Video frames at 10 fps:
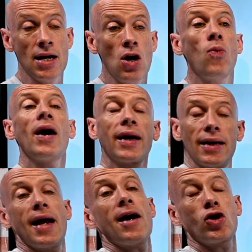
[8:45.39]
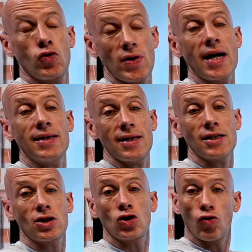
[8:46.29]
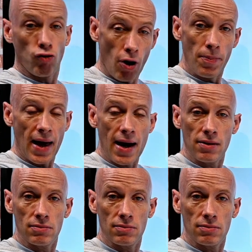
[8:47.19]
well, I can now create disks from that